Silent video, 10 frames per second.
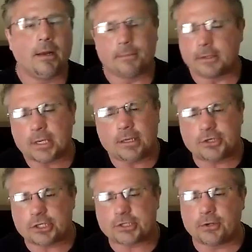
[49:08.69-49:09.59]
But
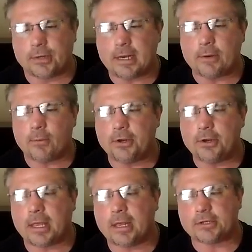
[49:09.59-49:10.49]
just do it any way you
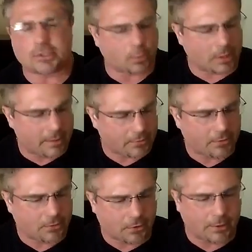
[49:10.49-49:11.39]
can, just whatever
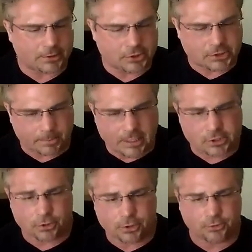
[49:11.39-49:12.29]
you do it, just to make
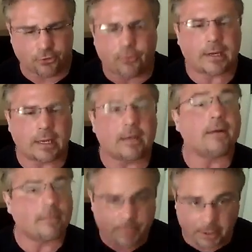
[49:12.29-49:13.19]
sure you're doing it,
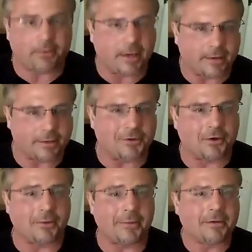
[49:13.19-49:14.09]
period. You know
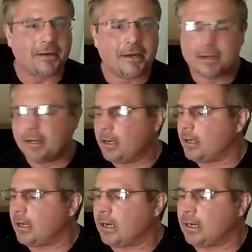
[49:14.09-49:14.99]
what I
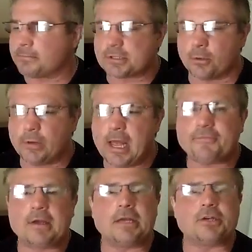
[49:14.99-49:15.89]
mean? So we have
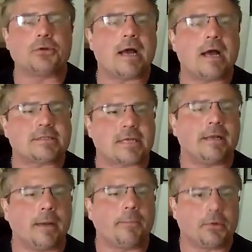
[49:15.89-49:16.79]
to get you guys
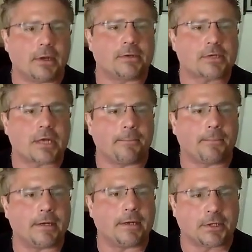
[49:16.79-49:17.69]
signed up with those
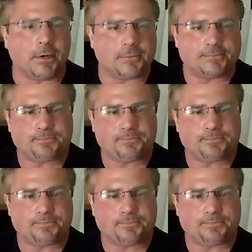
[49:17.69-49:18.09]
companies too.